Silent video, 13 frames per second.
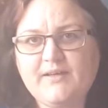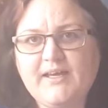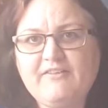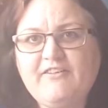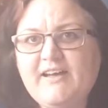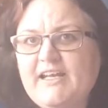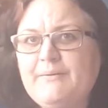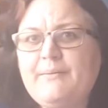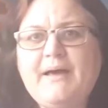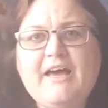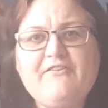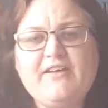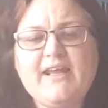okay? Right now
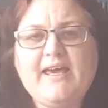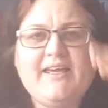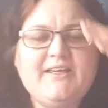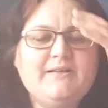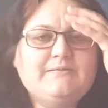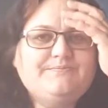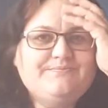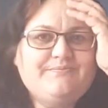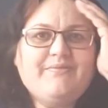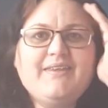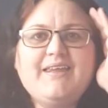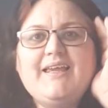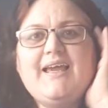I'm having a
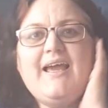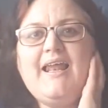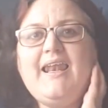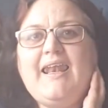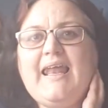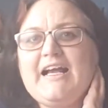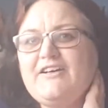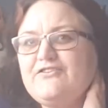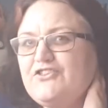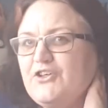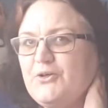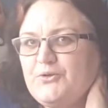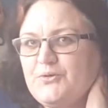lack
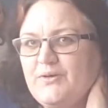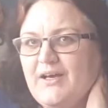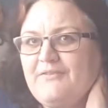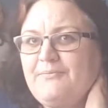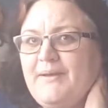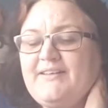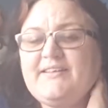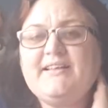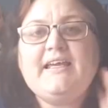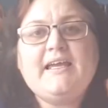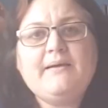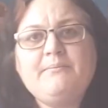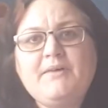of social life.
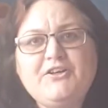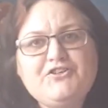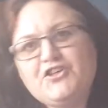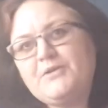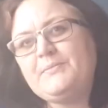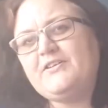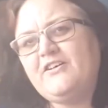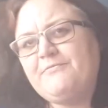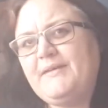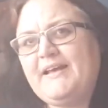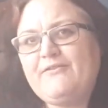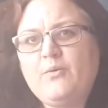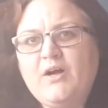Basically, in my job, it's hard
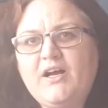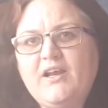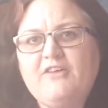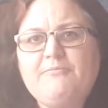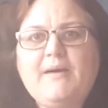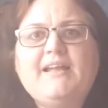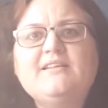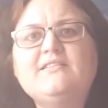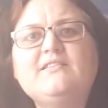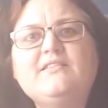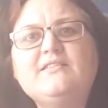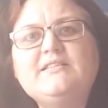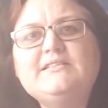for me to have a work-life
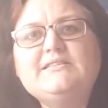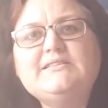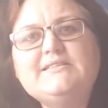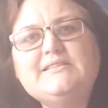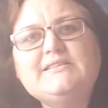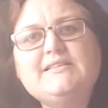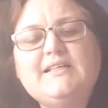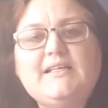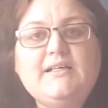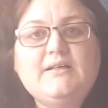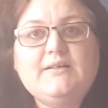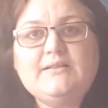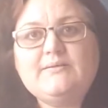balance.
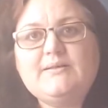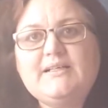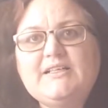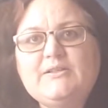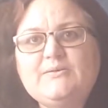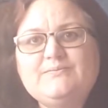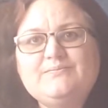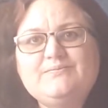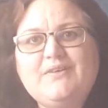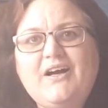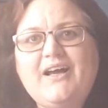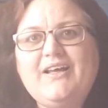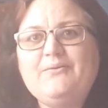I'm
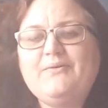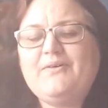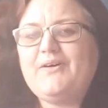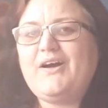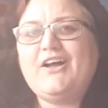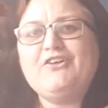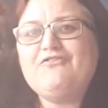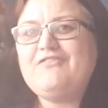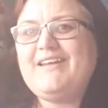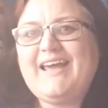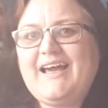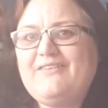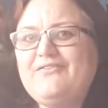
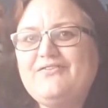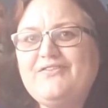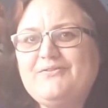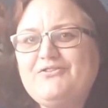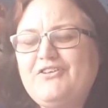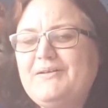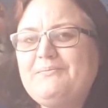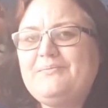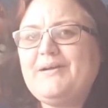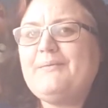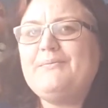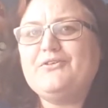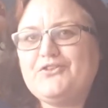trying to
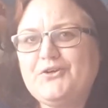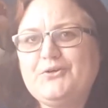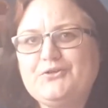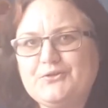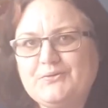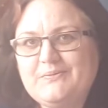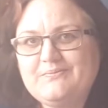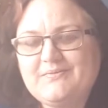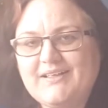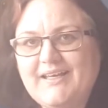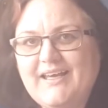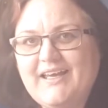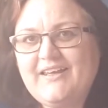become more social,
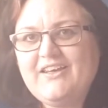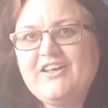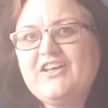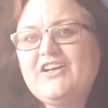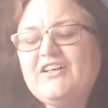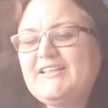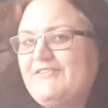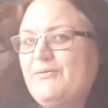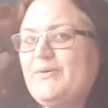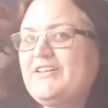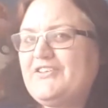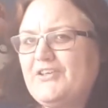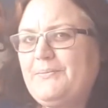okay? Because
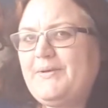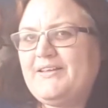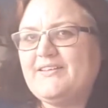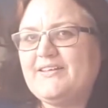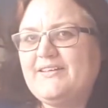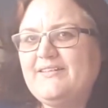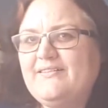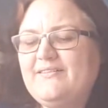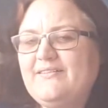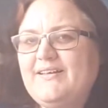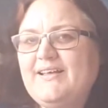everyone is so busy